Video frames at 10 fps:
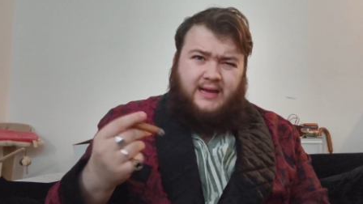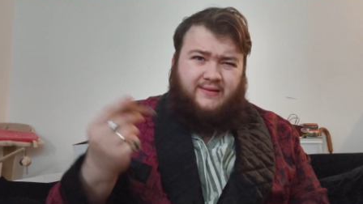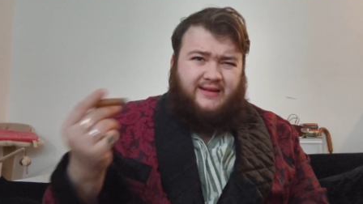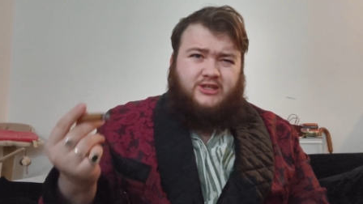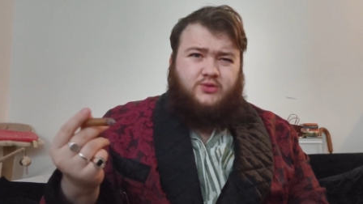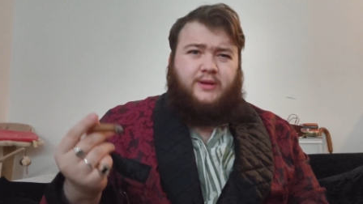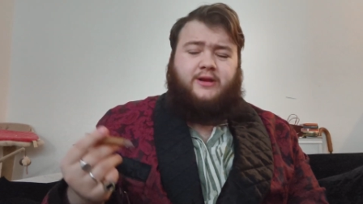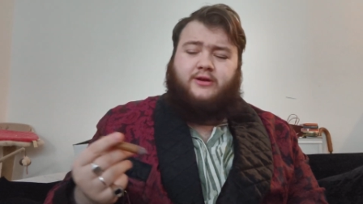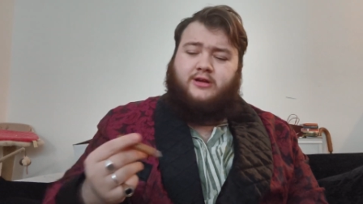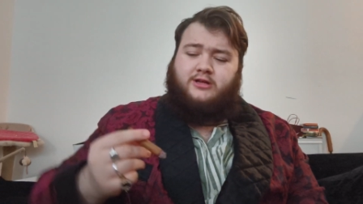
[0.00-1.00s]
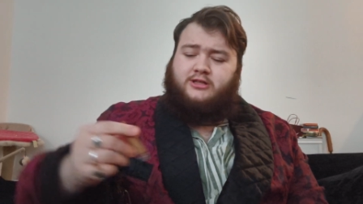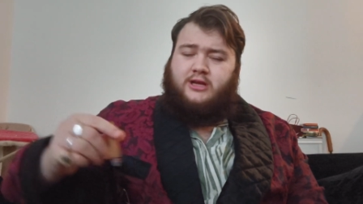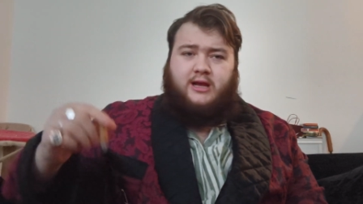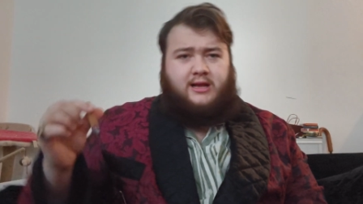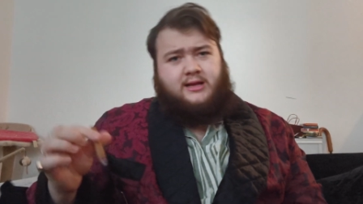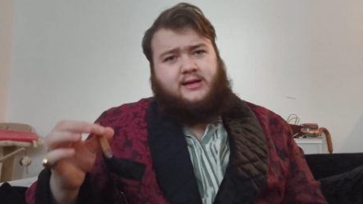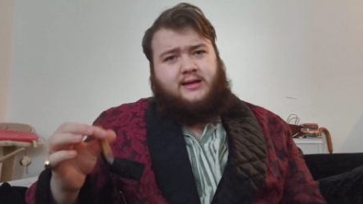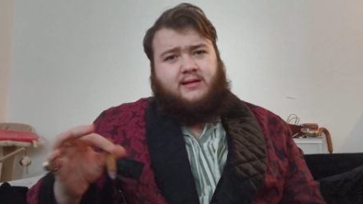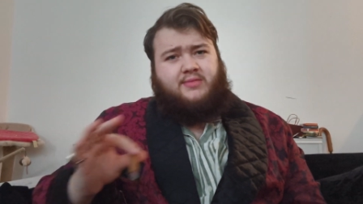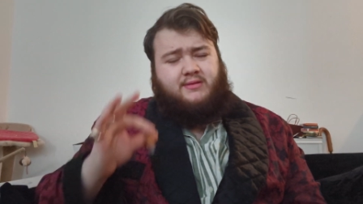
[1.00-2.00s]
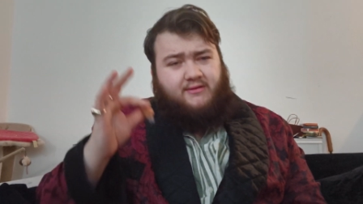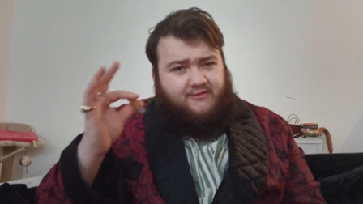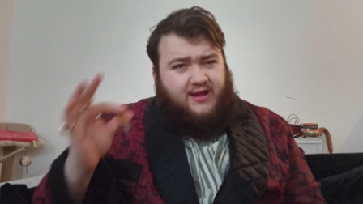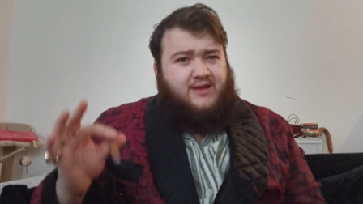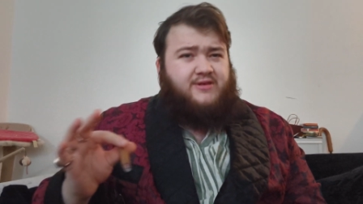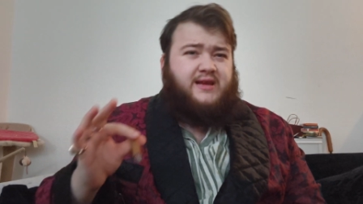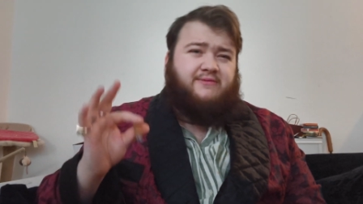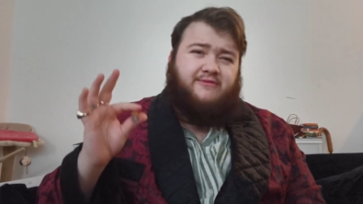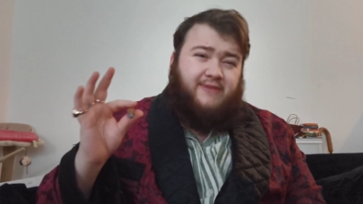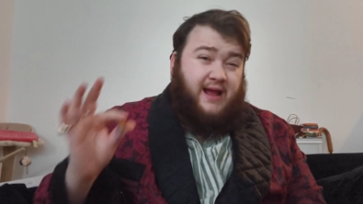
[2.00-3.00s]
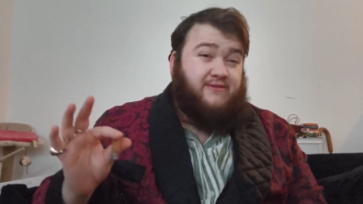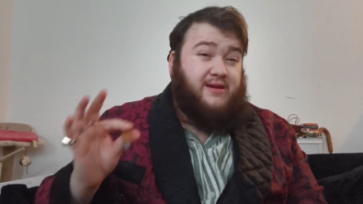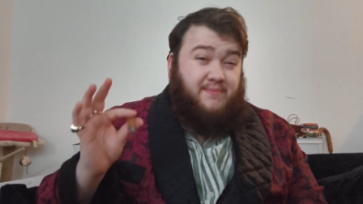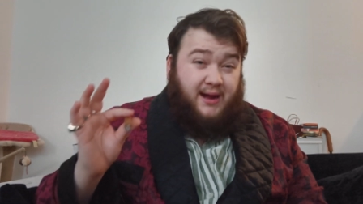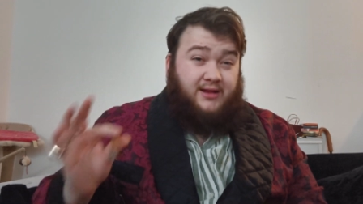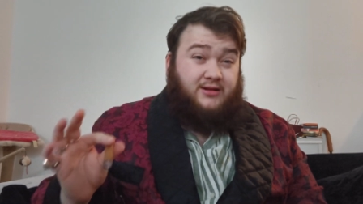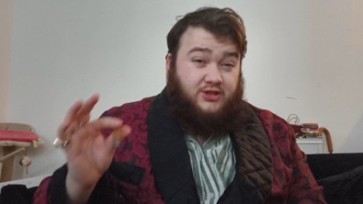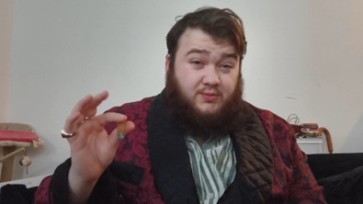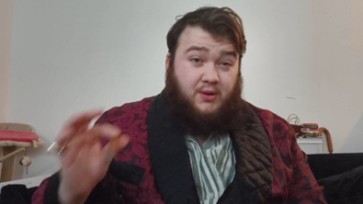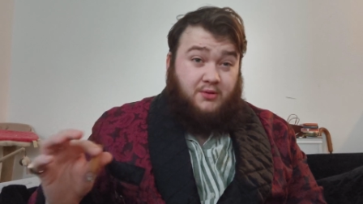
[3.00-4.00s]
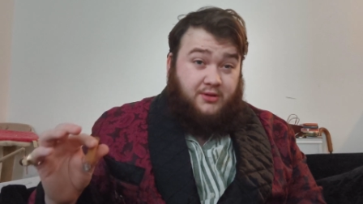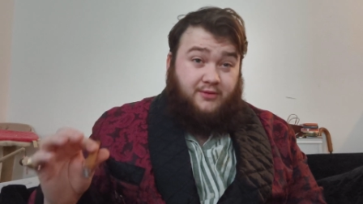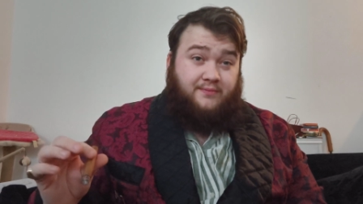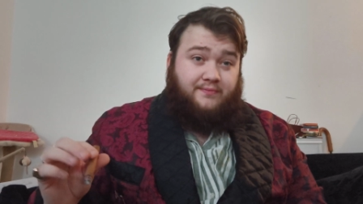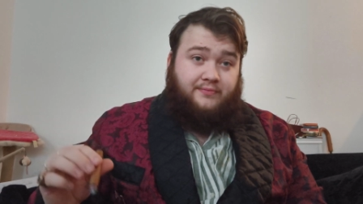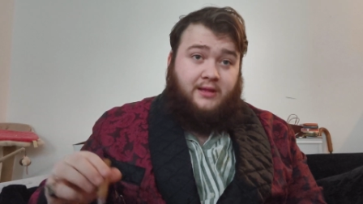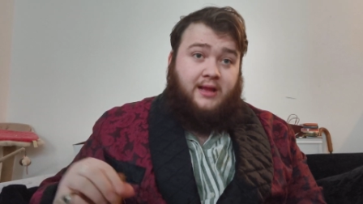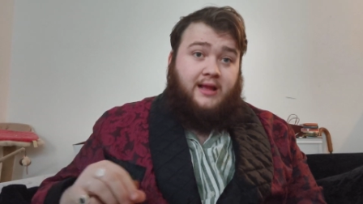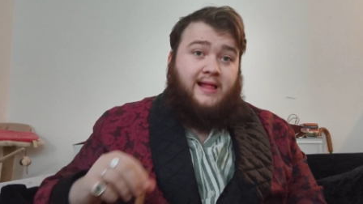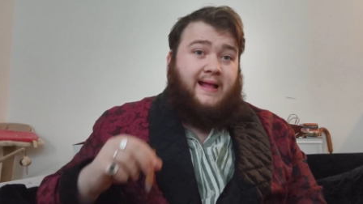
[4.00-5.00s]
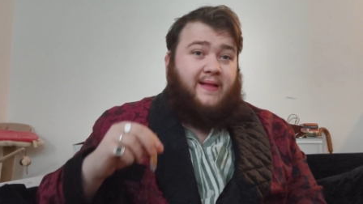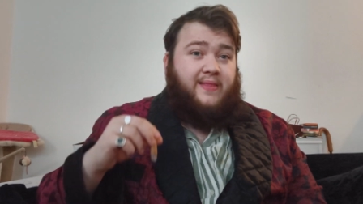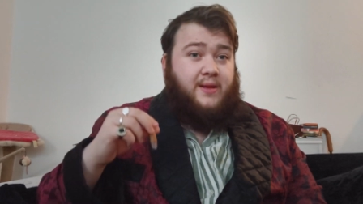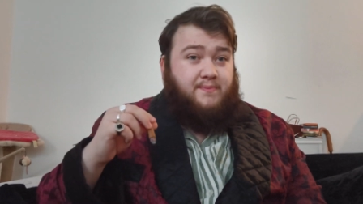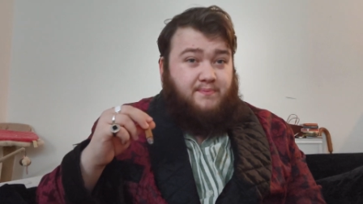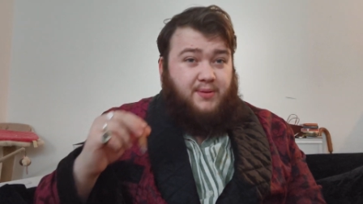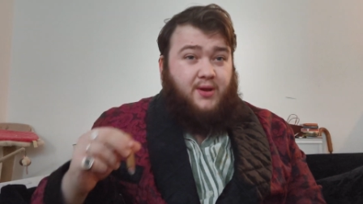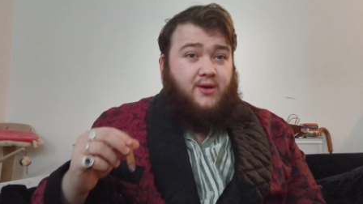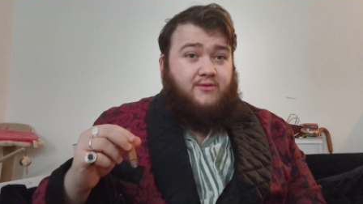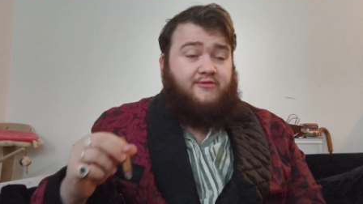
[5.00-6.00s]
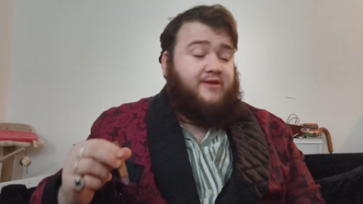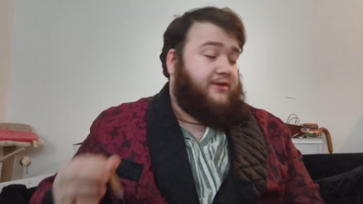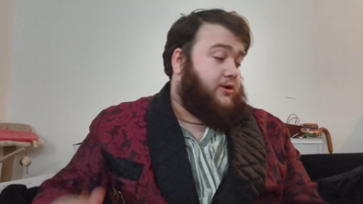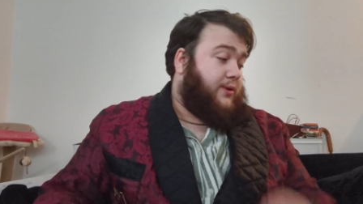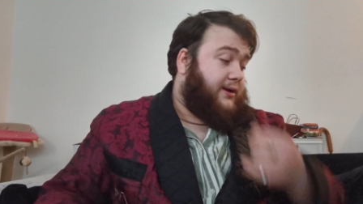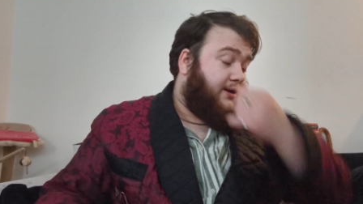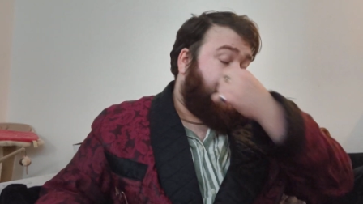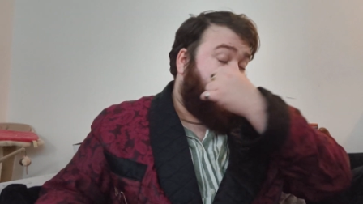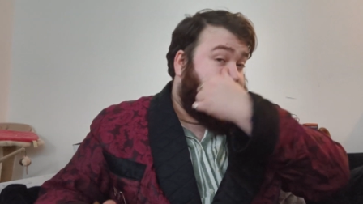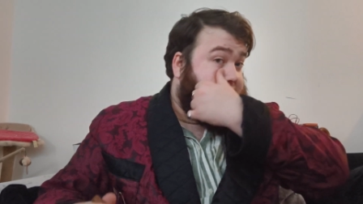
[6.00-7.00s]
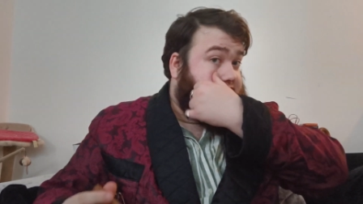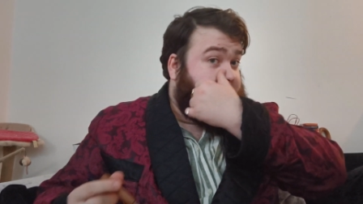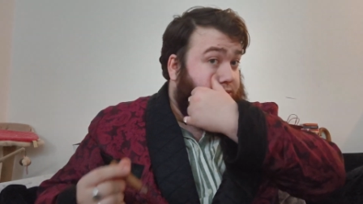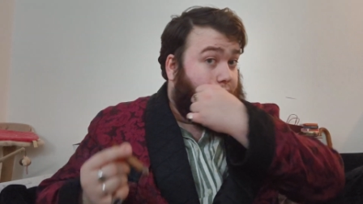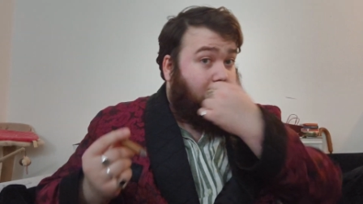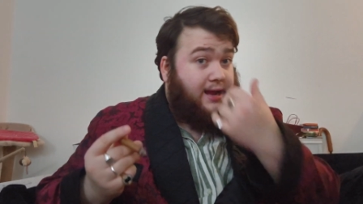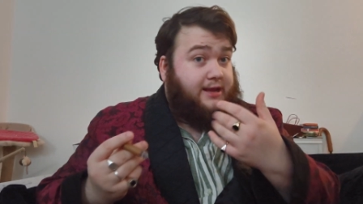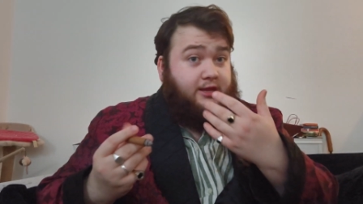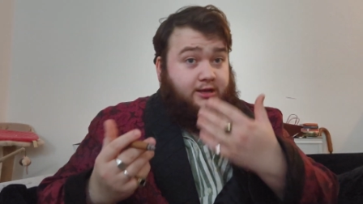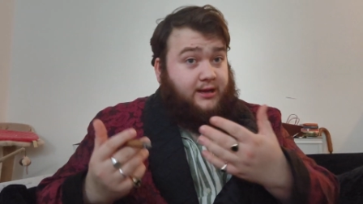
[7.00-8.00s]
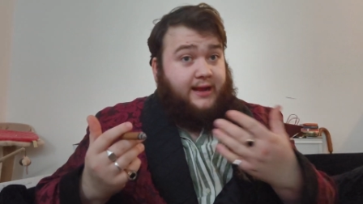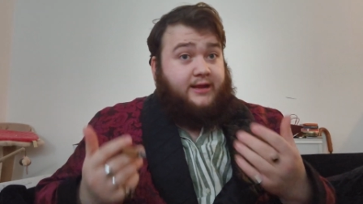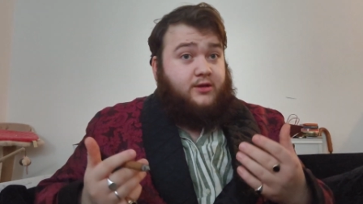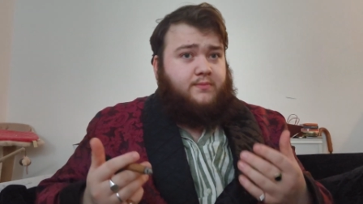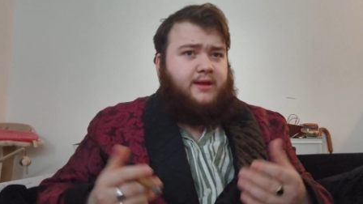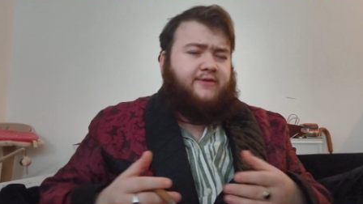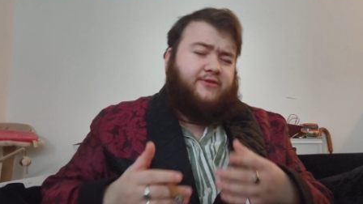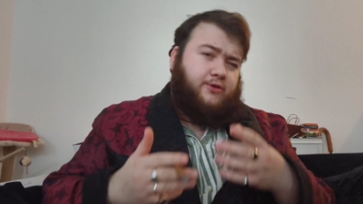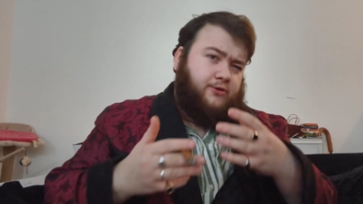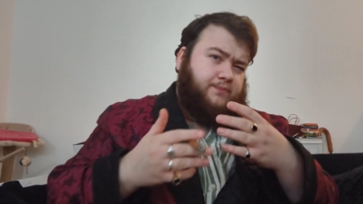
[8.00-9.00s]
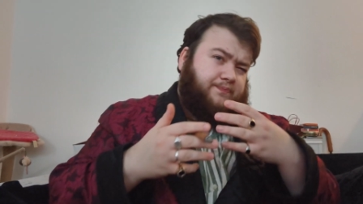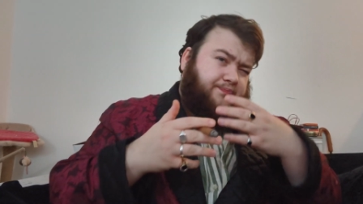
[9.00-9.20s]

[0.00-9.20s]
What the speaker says: kind of like a sweet nuttiness. They're a very, very mild smoke though, and they burn very quickly. I can see why you'd like them if you...